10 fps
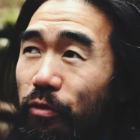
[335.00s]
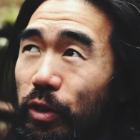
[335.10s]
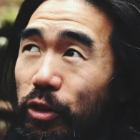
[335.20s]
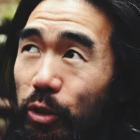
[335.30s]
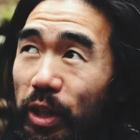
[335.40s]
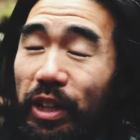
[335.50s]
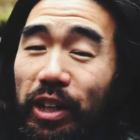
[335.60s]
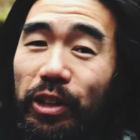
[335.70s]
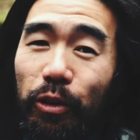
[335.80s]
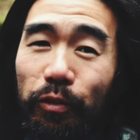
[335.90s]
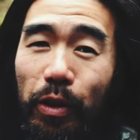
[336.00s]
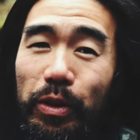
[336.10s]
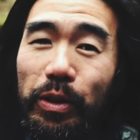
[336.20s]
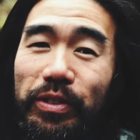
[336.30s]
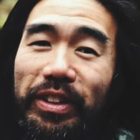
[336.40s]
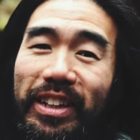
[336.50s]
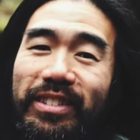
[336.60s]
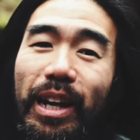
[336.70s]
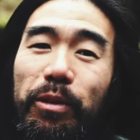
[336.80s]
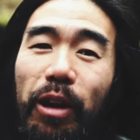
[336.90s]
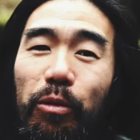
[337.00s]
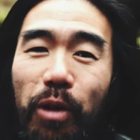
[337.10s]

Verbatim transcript: you're shooting your photos the next time you're out